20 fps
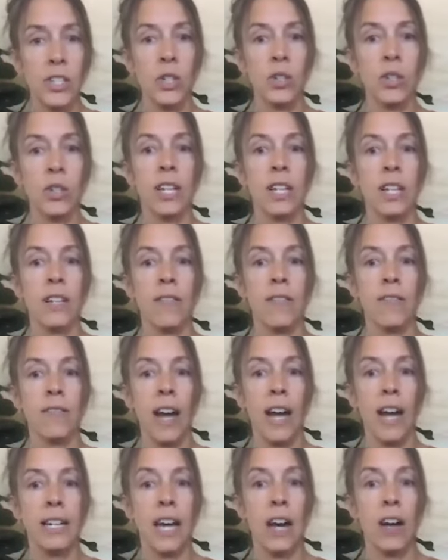you can
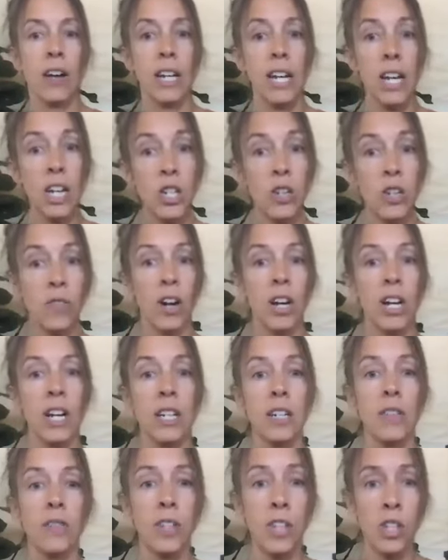find out each of our
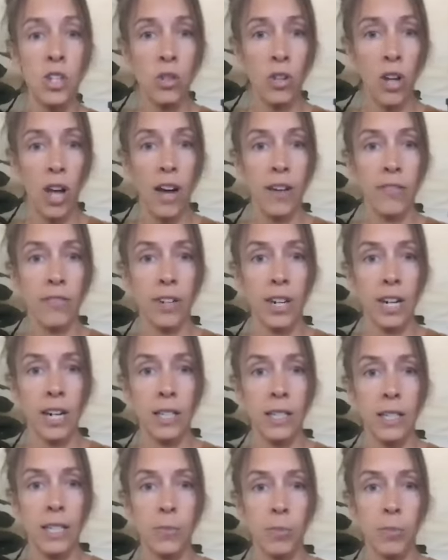individual
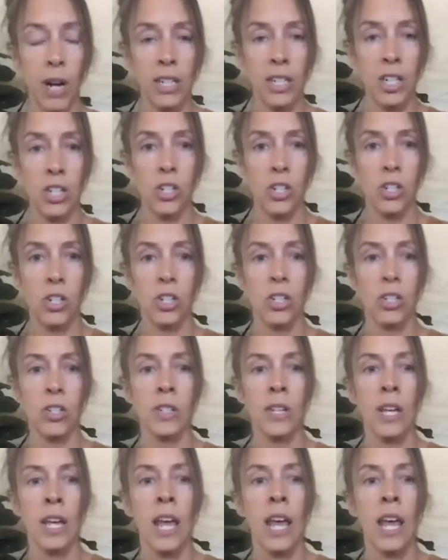offerings as practitioners
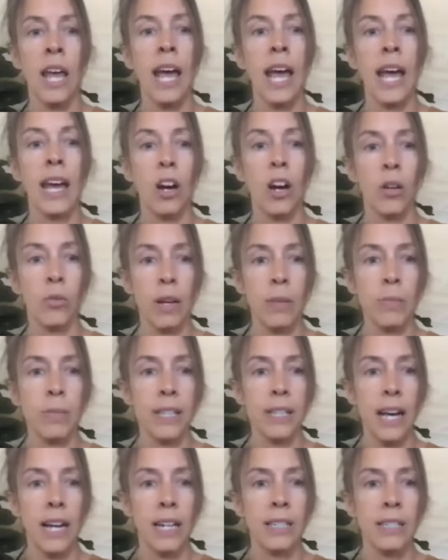at our
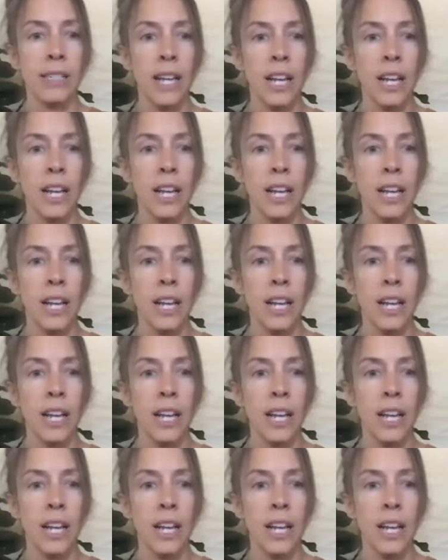websites.